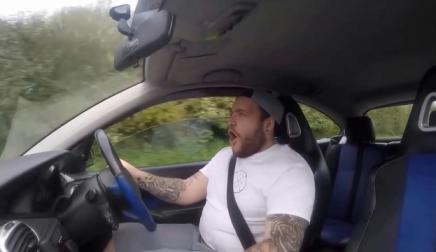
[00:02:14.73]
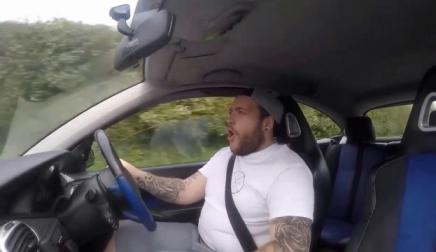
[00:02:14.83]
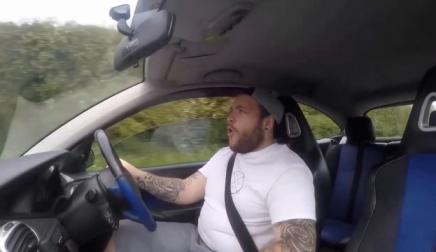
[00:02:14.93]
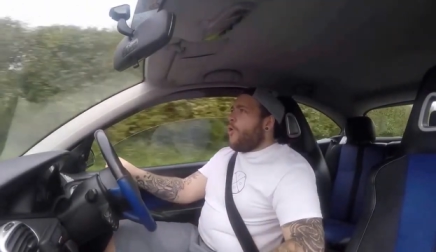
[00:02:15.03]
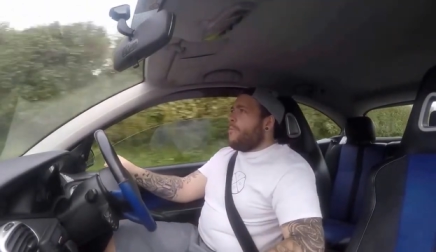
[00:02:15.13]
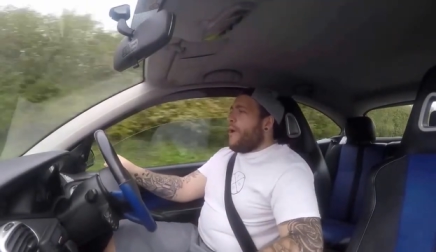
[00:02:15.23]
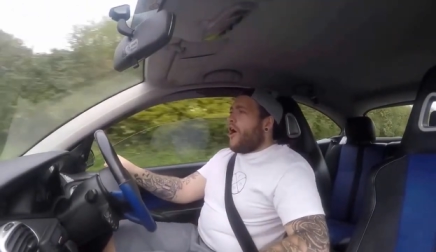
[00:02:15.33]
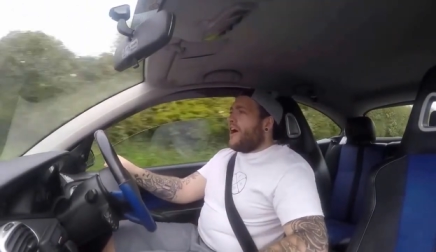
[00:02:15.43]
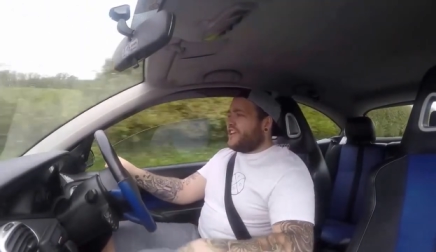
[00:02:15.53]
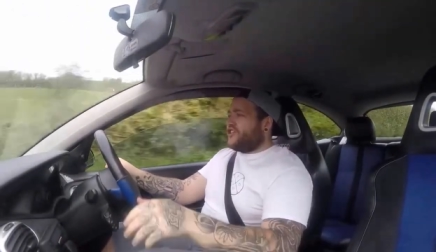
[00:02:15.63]
Oh
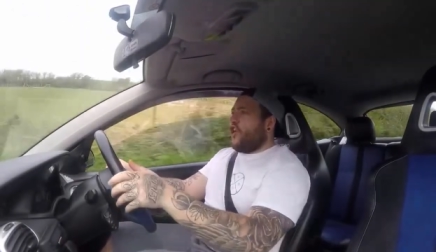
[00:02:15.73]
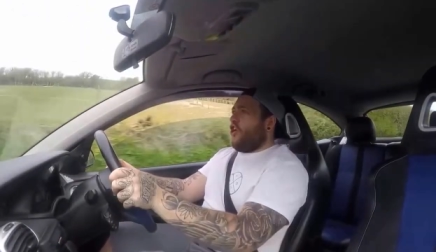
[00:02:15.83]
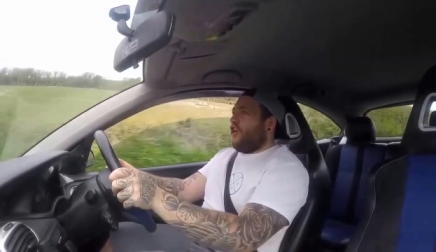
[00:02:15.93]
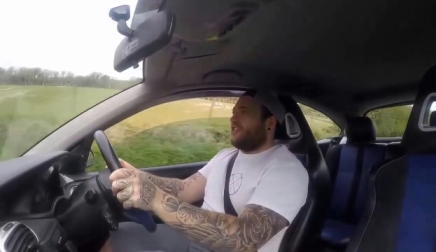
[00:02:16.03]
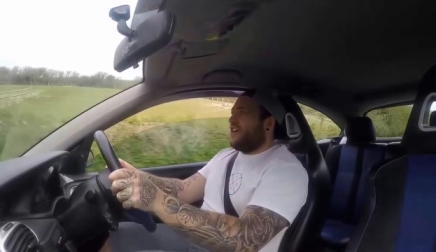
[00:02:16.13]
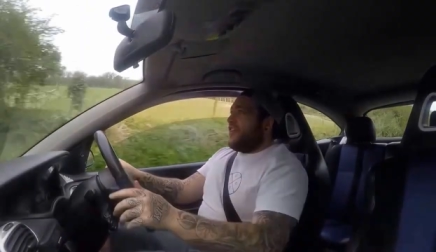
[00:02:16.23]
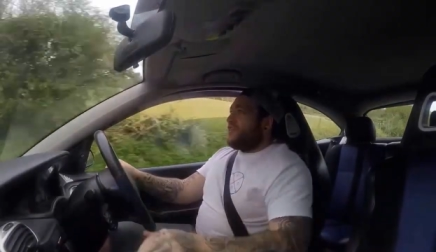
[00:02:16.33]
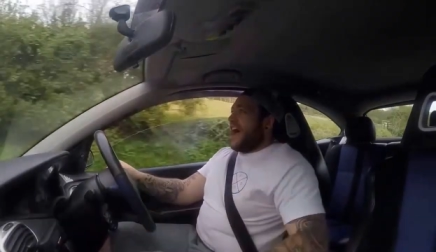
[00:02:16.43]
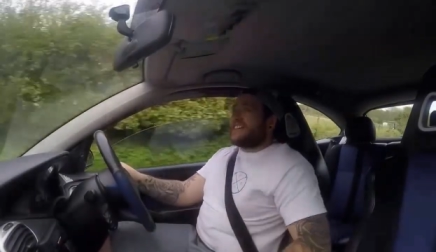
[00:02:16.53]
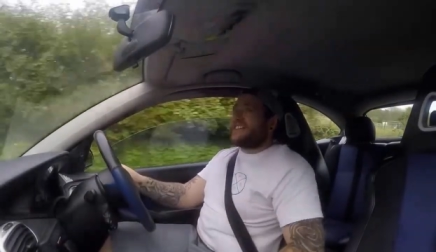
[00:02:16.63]
my god,
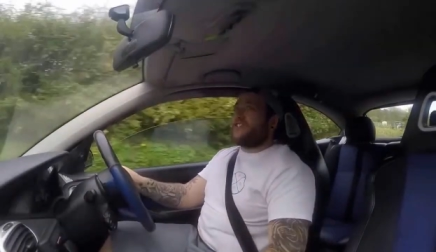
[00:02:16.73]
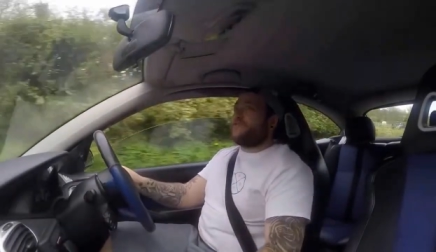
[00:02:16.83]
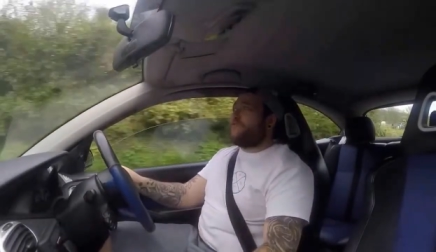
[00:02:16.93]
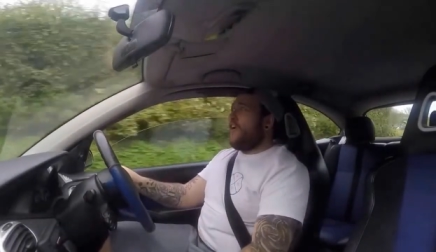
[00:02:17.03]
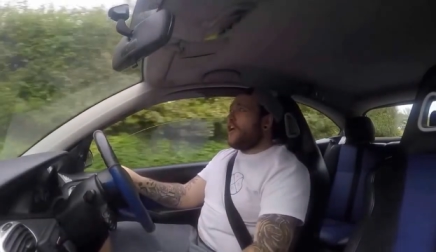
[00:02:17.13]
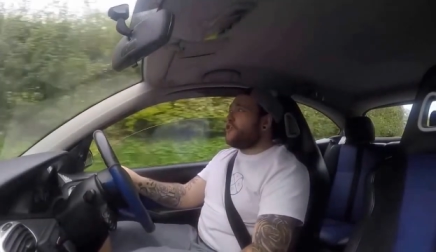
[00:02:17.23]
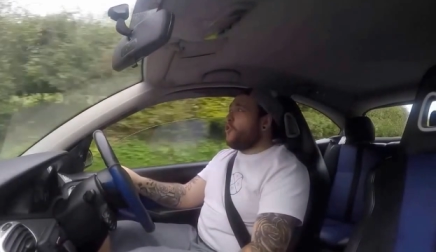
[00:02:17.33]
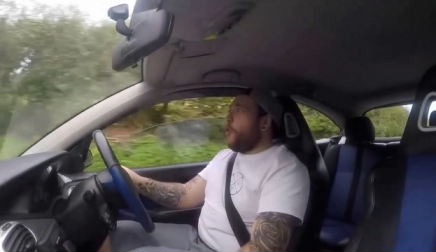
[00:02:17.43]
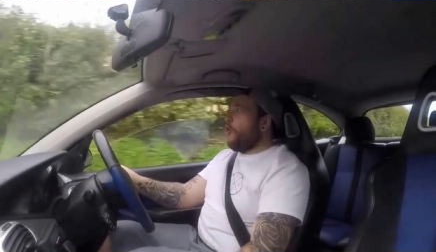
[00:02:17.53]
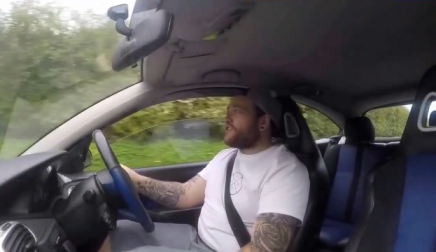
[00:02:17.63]
that sounds fucking
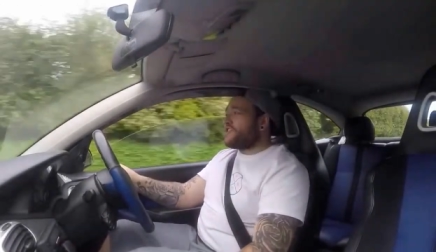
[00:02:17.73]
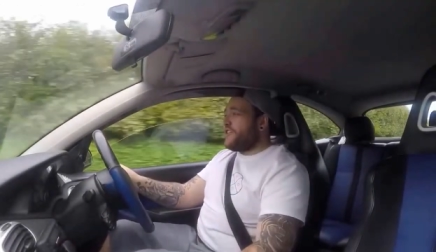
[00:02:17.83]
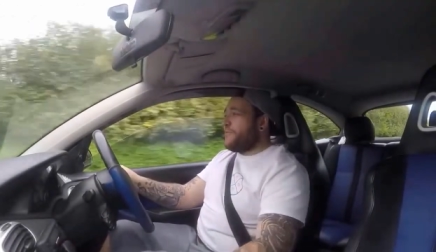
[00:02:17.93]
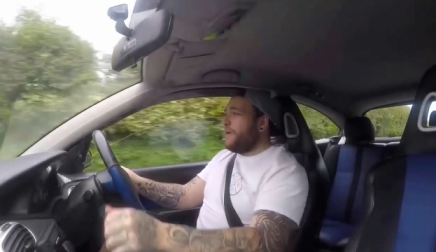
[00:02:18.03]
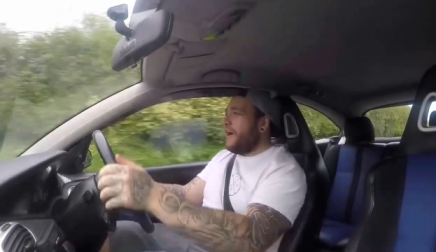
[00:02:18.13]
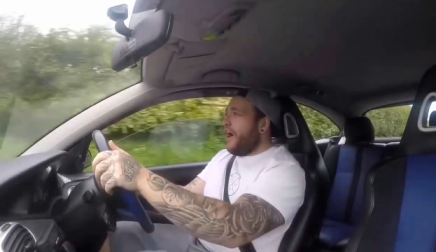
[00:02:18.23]
awesome!